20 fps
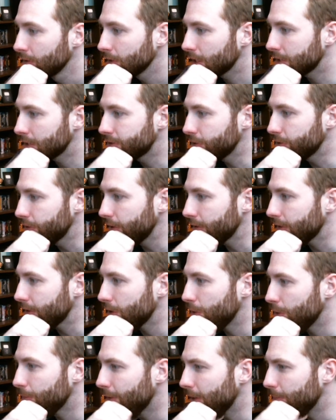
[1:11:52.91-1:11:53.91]
I still think that
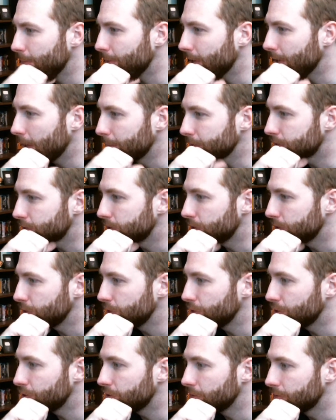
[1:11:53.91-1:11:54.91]
you might be able to do
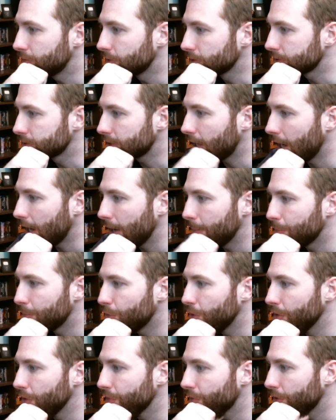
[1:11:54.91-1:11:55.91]
YouTube full time.
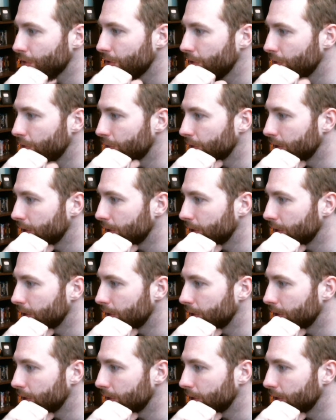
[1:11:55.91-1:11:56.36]
Rooting for you.